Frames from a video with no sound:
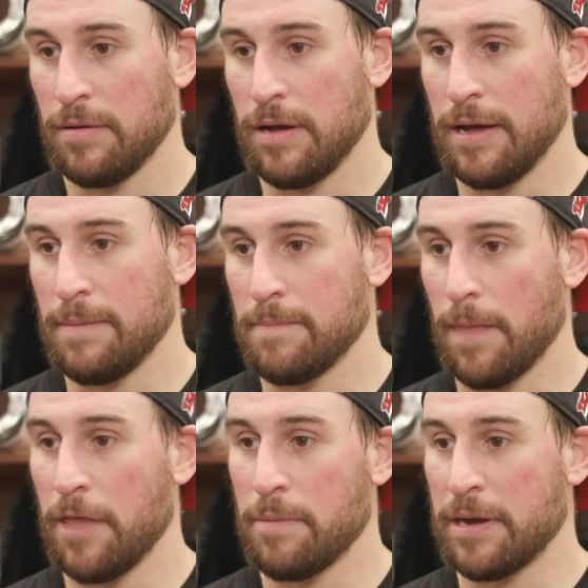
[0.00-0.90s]

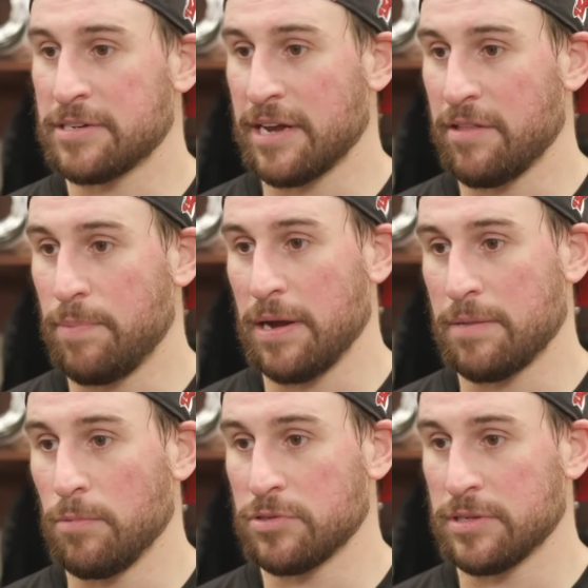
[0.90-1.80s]
on the better side of the puck
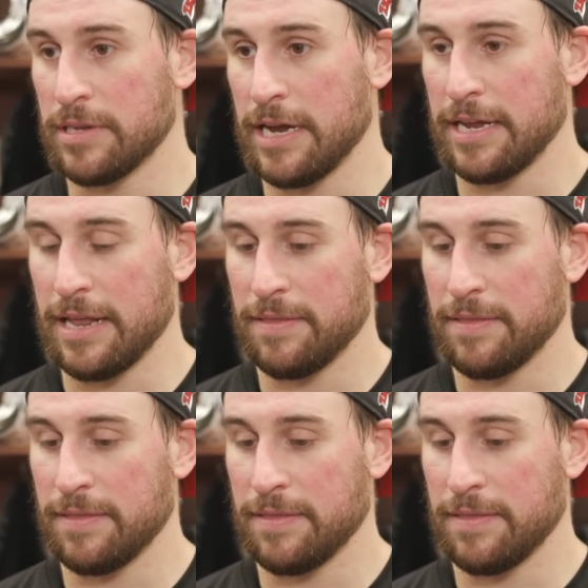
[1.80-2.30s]
most of the night,